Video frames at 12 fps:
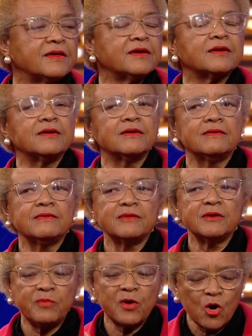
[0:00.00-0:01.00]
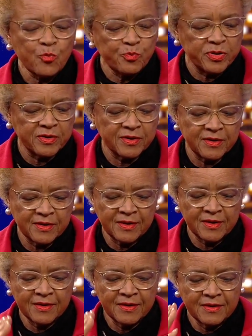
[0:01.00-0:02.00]
think the Pope,
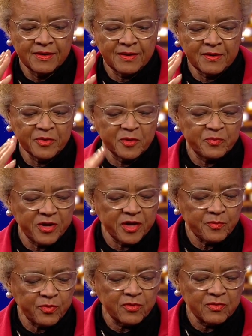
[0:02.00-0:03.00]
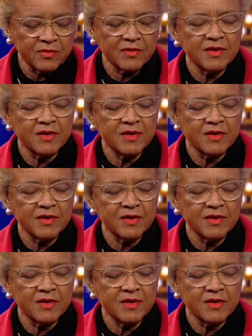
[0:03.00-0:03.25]
the people,